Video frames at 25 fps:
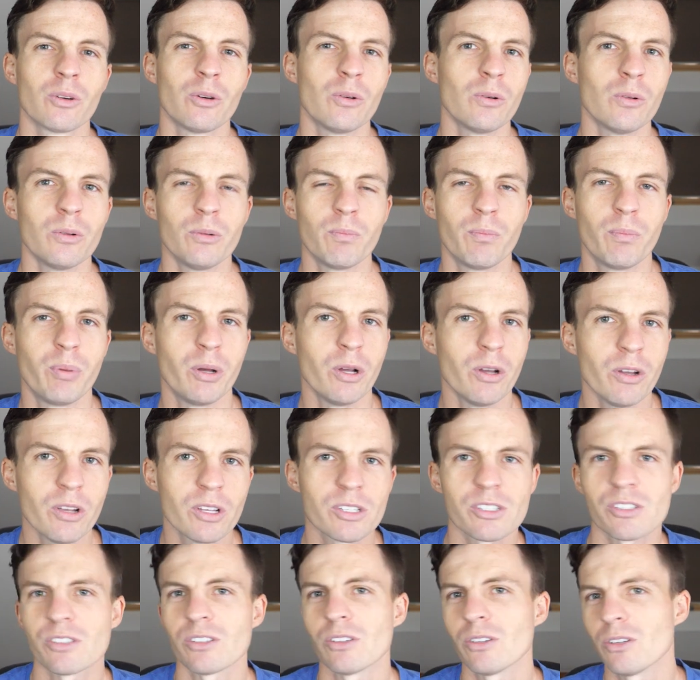called
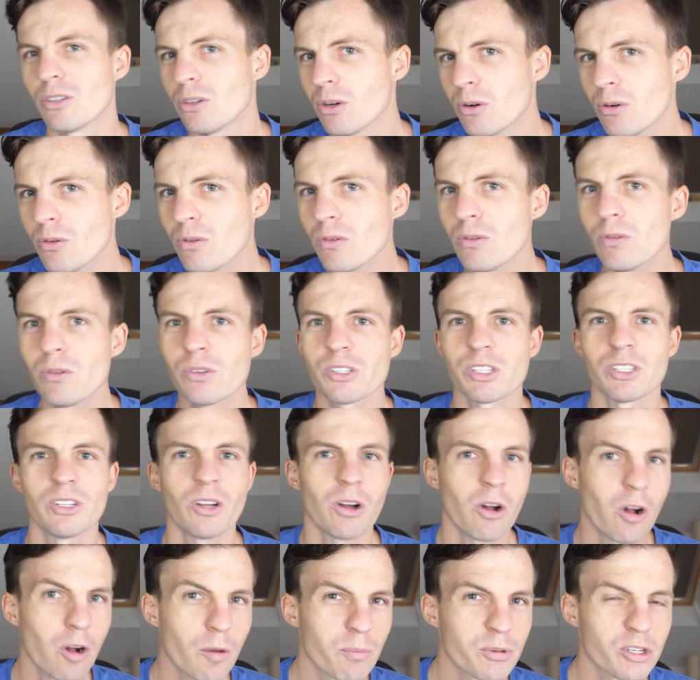puts and calls and
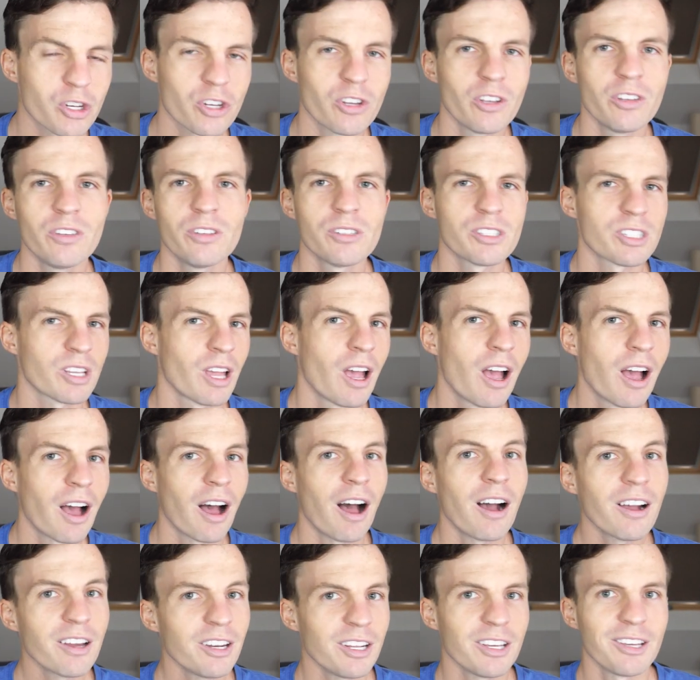options.
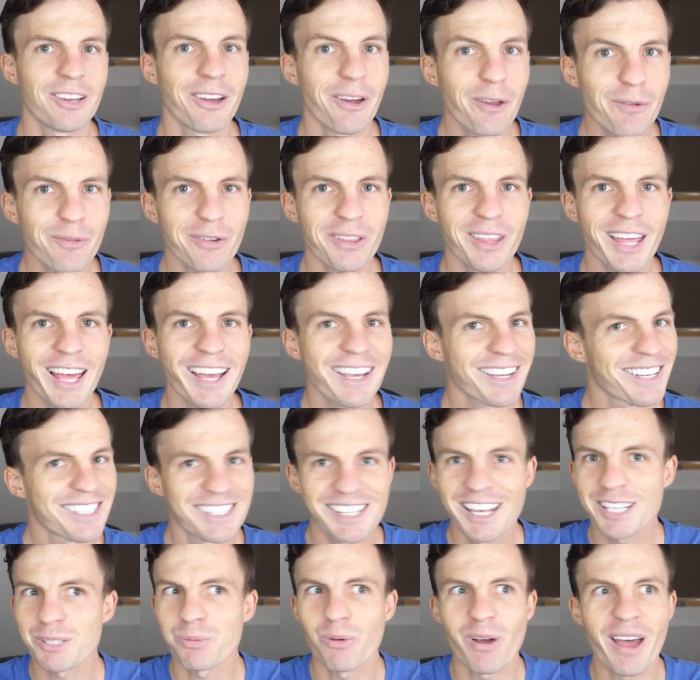I'm gonna go for that
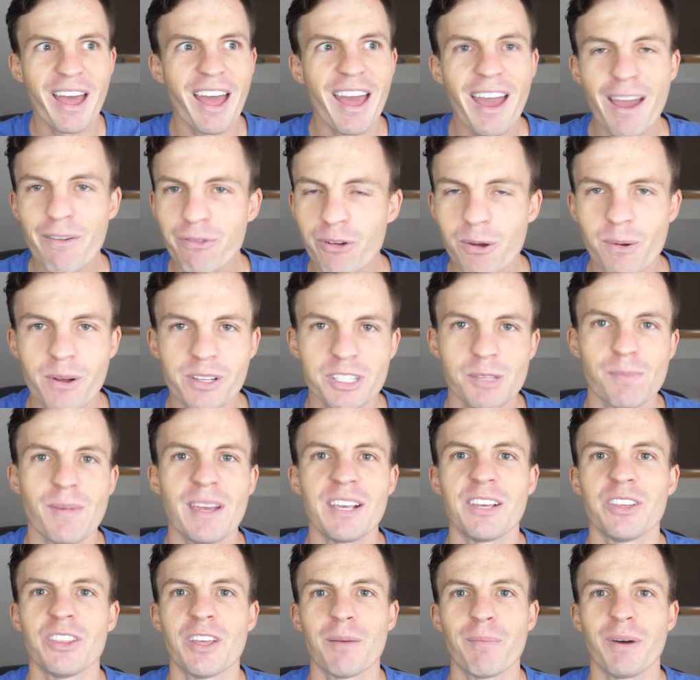because that's what everyone's
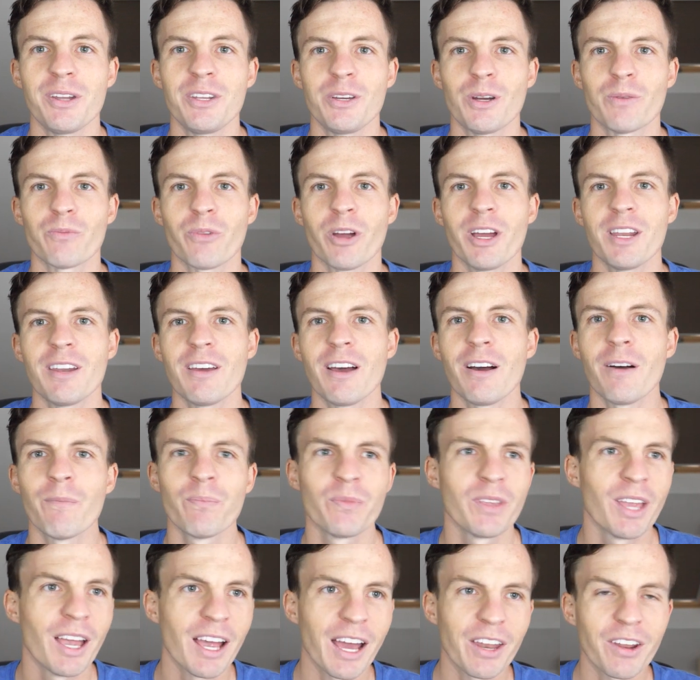making their money on right now.
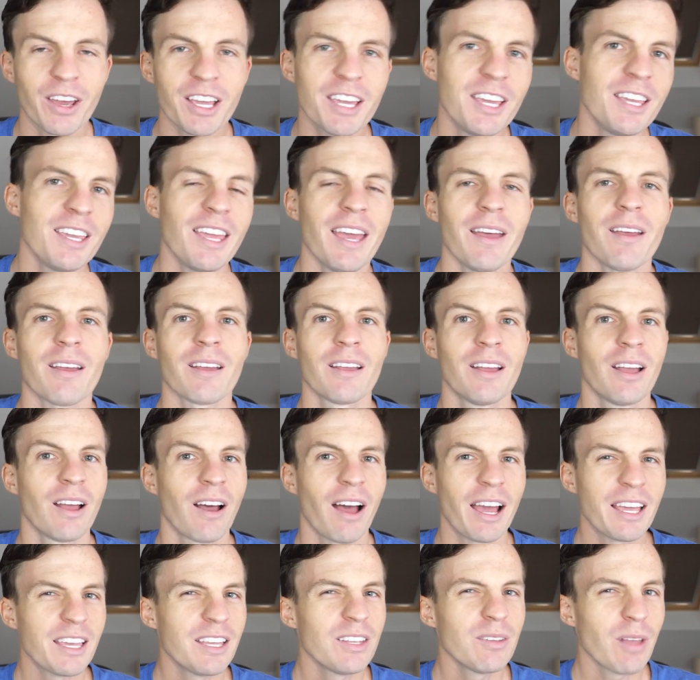And I can get,
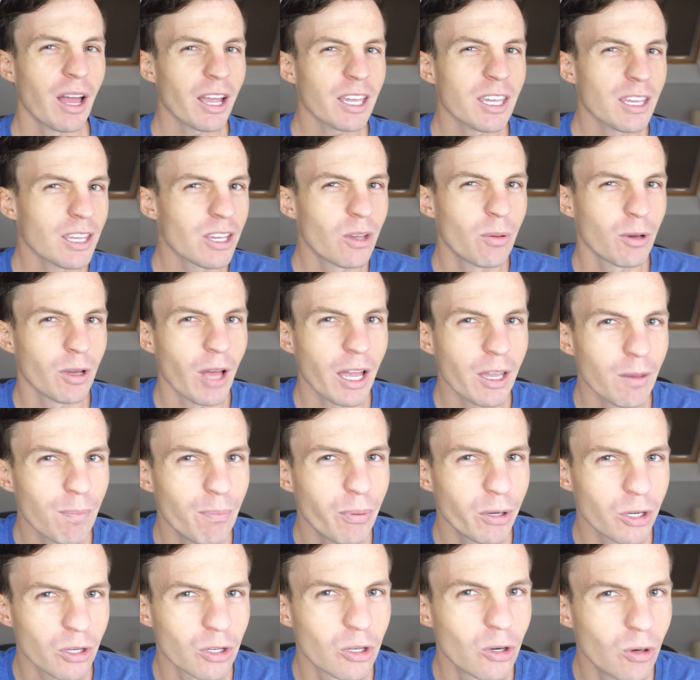I can, I can, I can
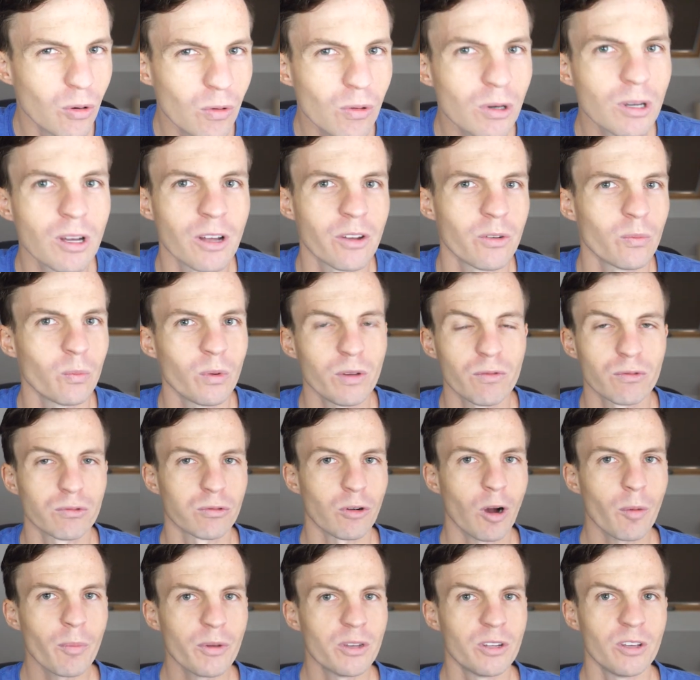put a call on with
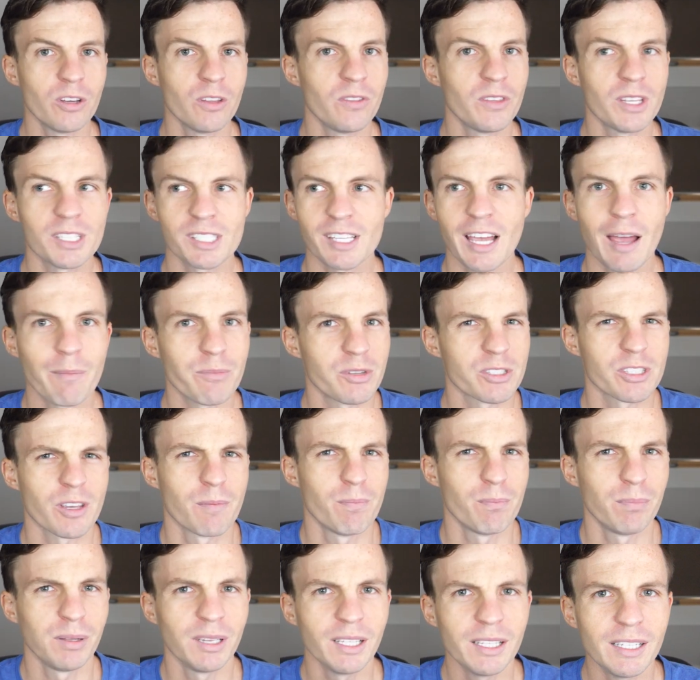Robinhood, this app that's
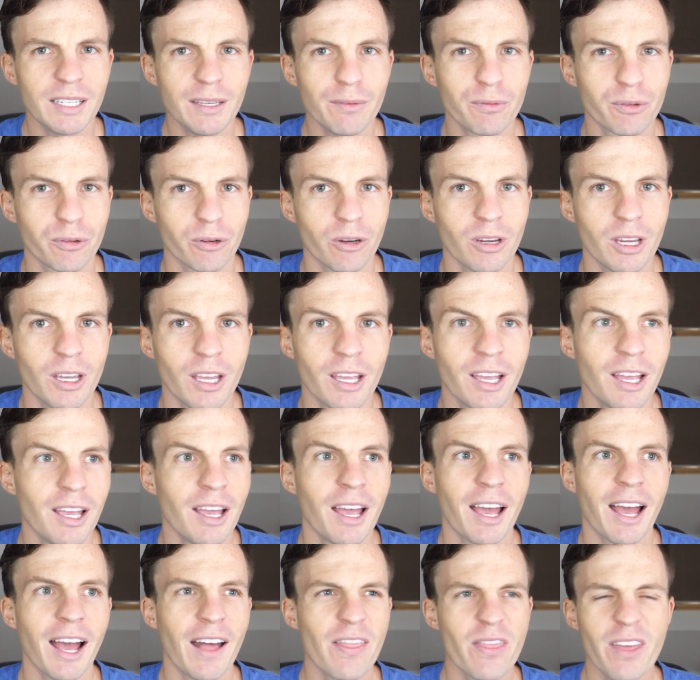completely free.
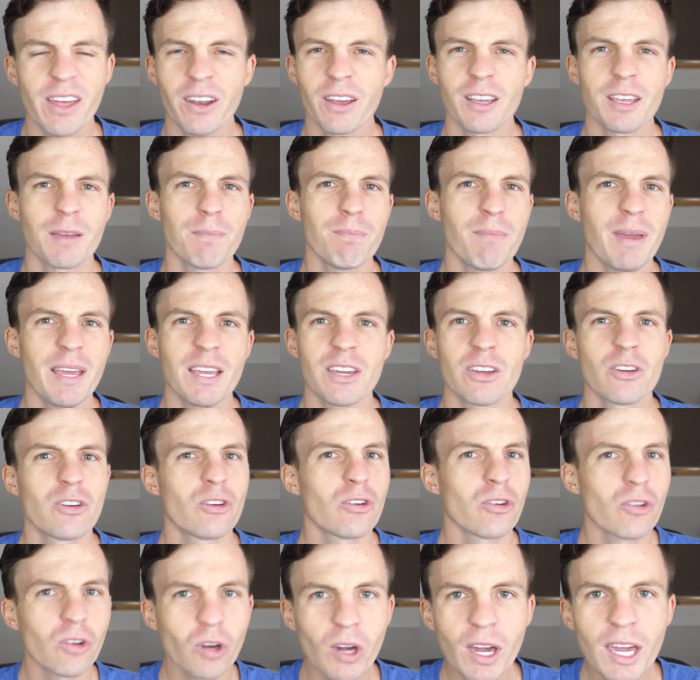And then I can make
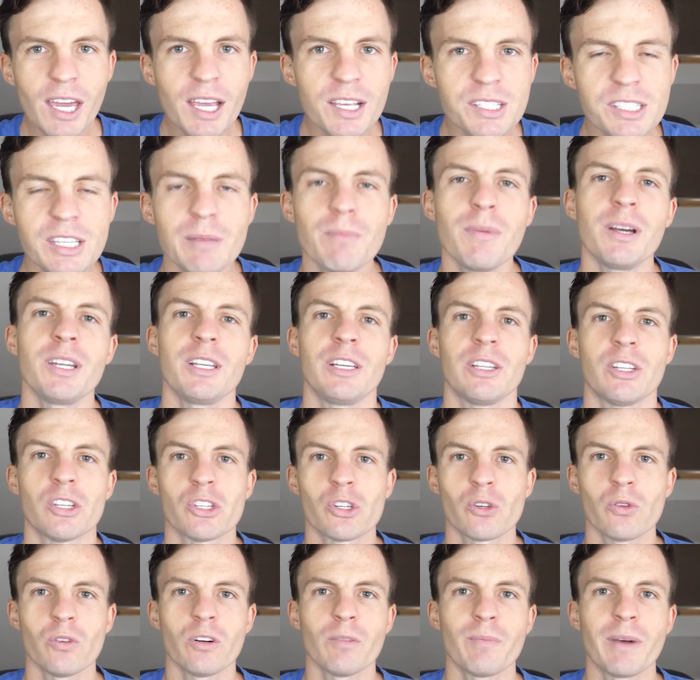crazy money in a
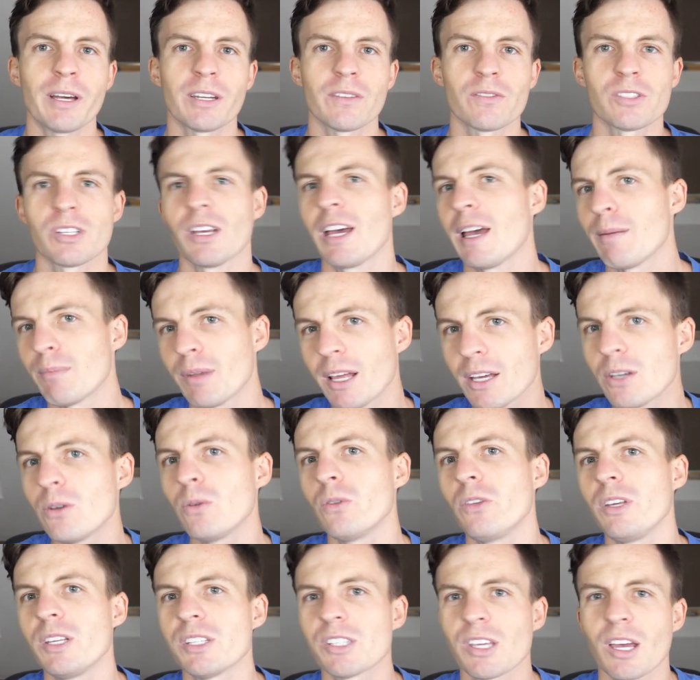short amount of time, like
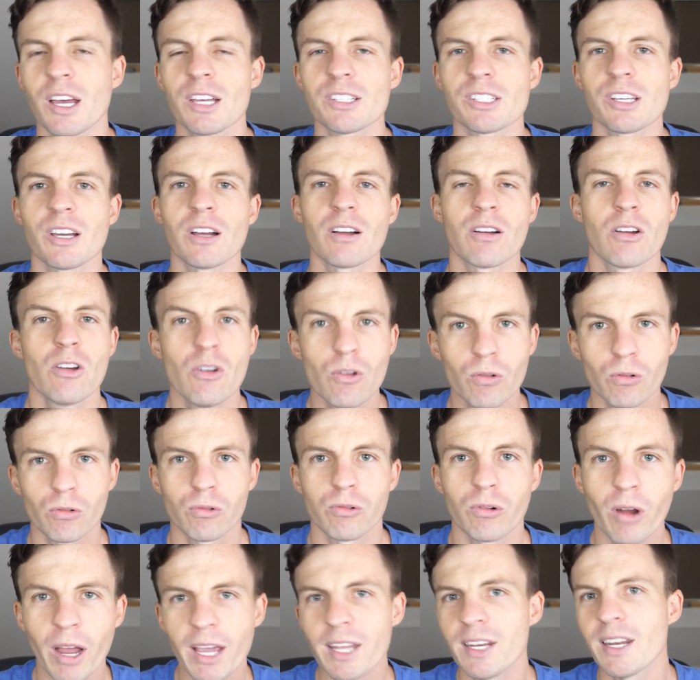all these guys are
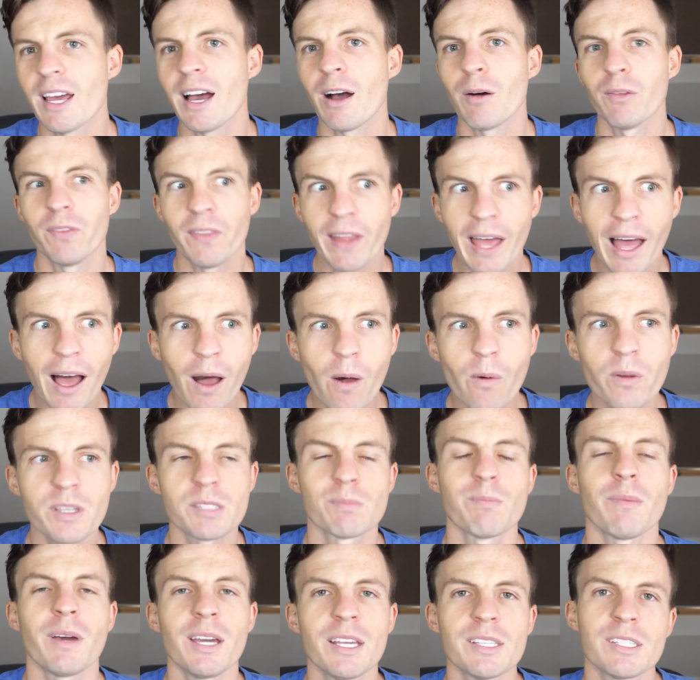right now. Now
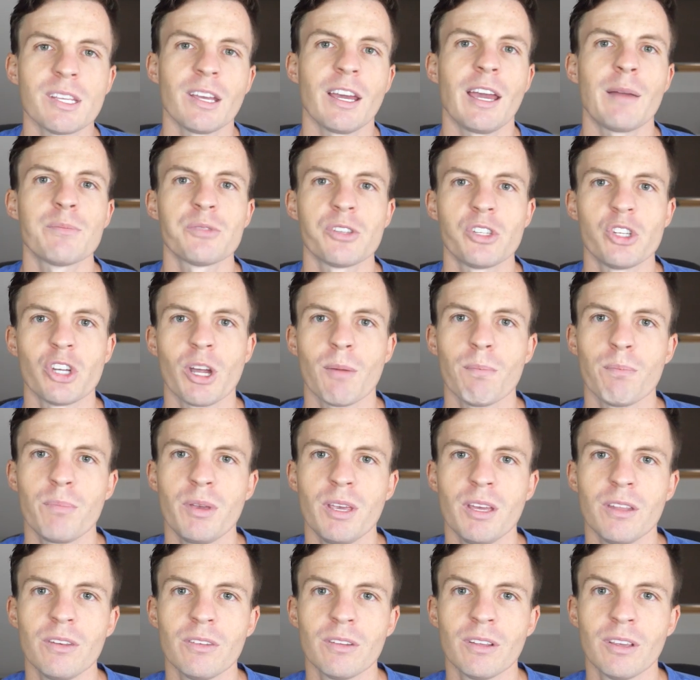is my time to jump
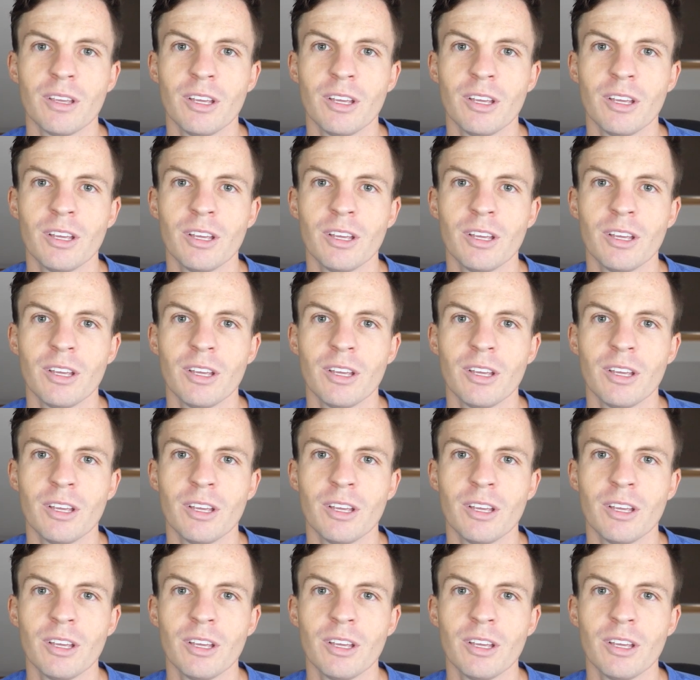in.